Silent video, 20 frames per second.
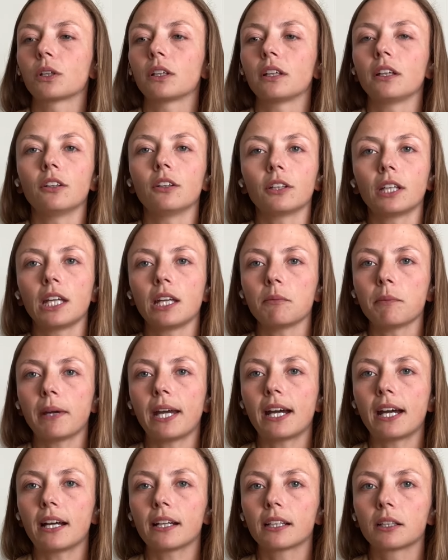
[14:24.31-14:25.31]
really looking
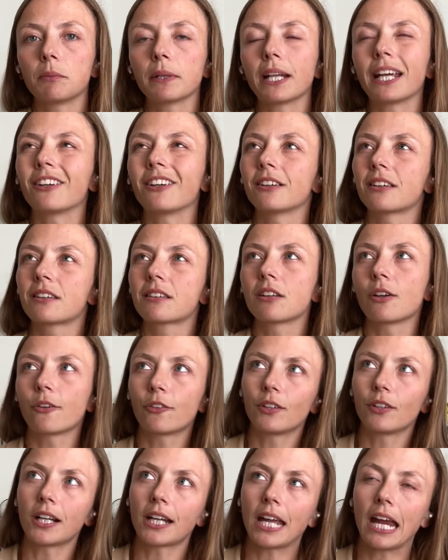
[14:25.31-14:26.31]
back but i could
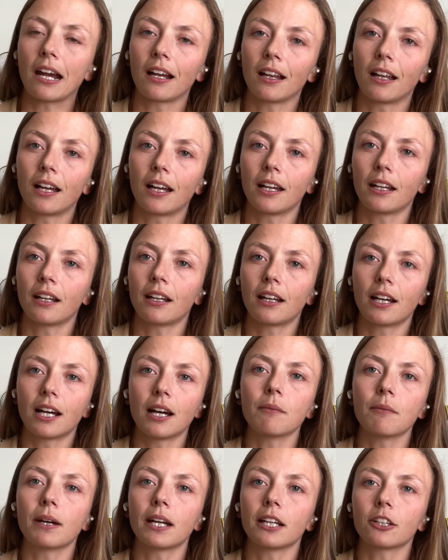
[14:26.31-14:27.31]
still feel caroline
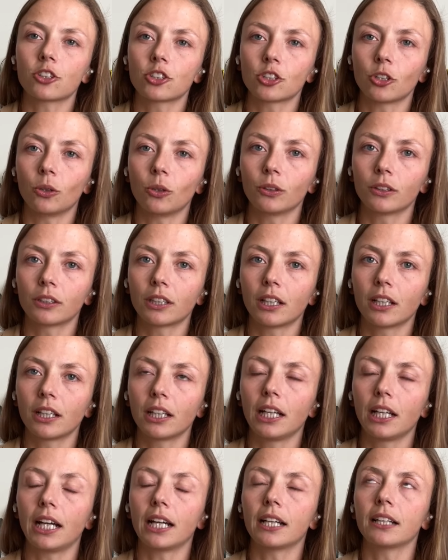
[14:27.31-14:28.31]
on my shoulder
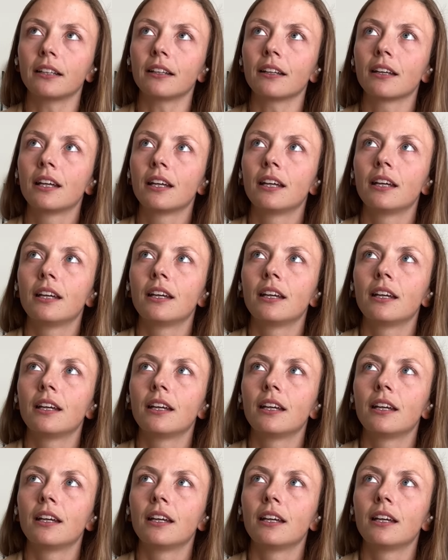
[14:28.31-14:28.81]
and